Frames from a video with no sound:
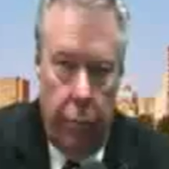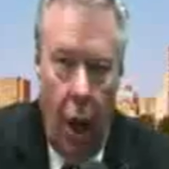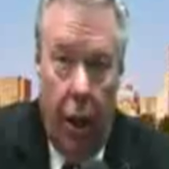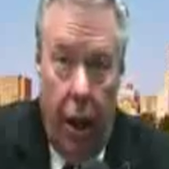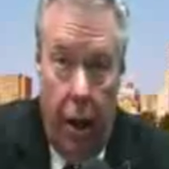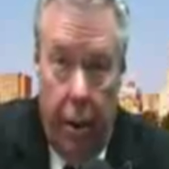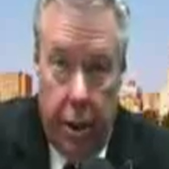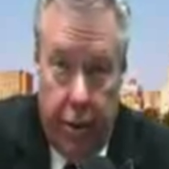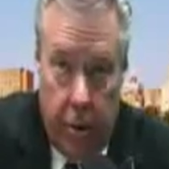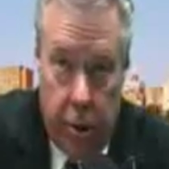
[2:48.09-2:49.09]

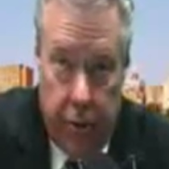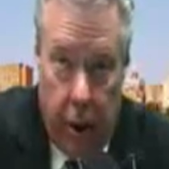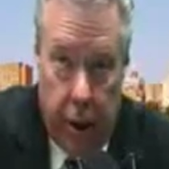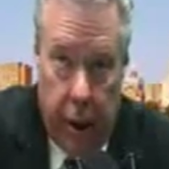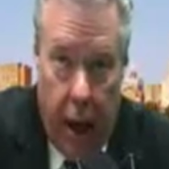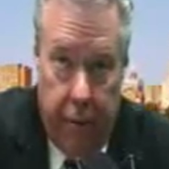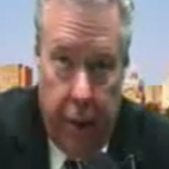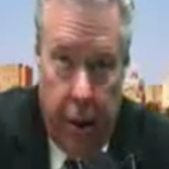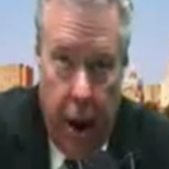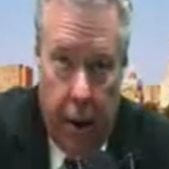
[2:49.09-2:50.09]
That's first of all, you got to
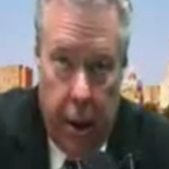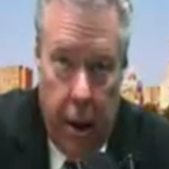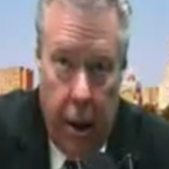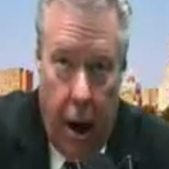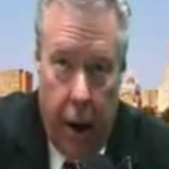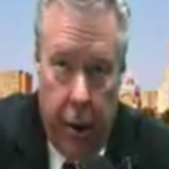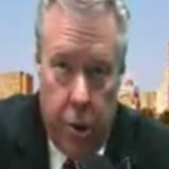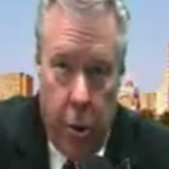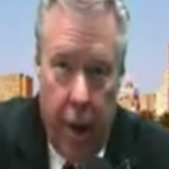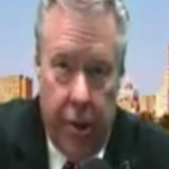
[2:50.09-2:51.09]
figure out, are you
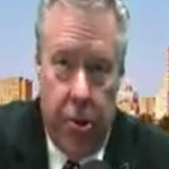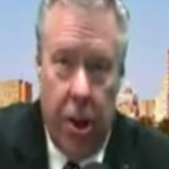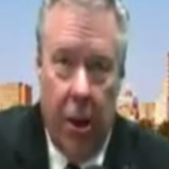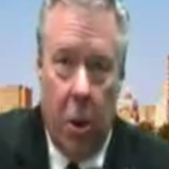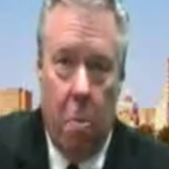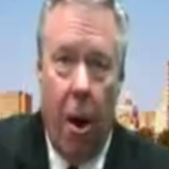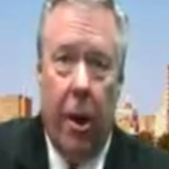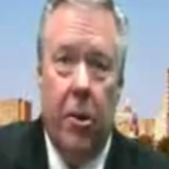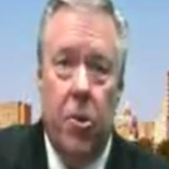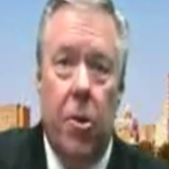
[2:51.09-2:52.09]
trying to sell your
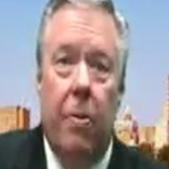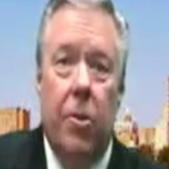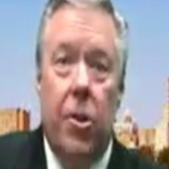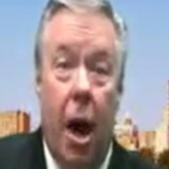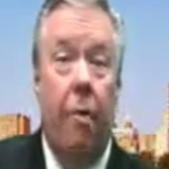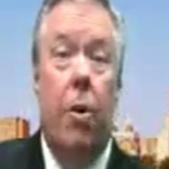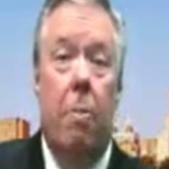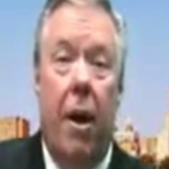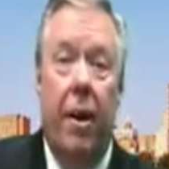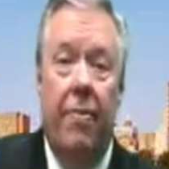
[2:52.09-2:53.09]
product or service to
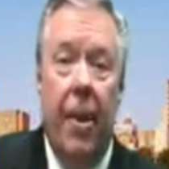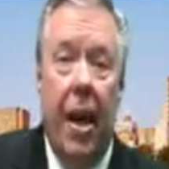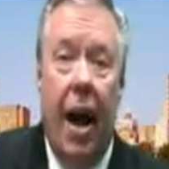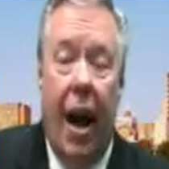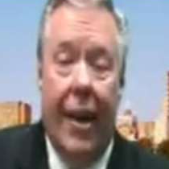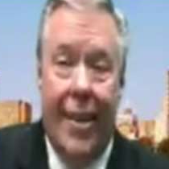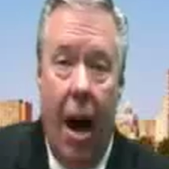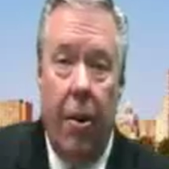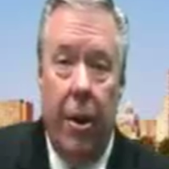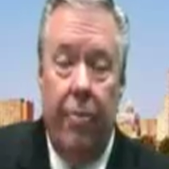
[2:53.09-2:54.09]
everybody? I
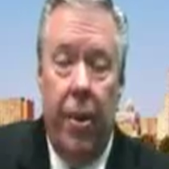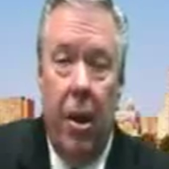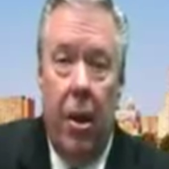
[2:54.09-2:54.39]
doubt it.